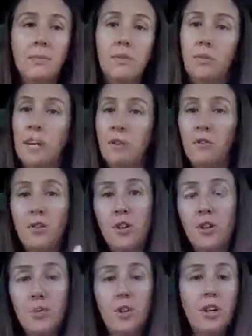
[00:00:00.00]
you might have been
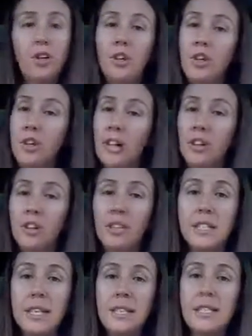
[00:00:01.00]
feeling really good. You got a little
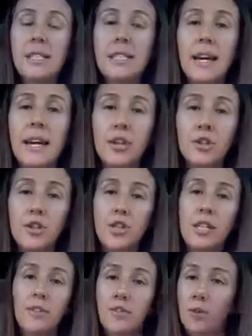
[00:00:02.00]
addicted to that
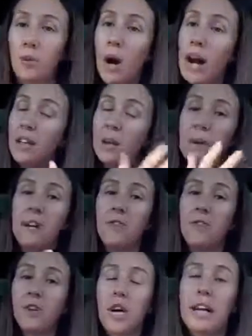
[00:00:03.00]
energy. For a while, it might
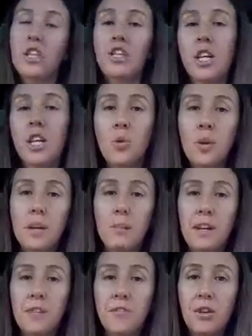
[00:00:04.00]
have felt kind of genuine. It
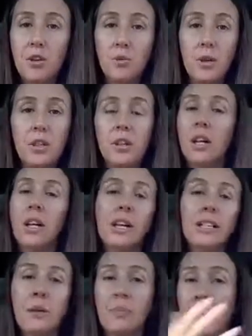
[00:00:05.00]
might have felt real.
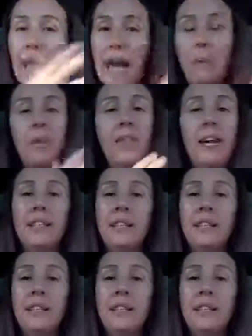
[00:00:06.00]
Something happened that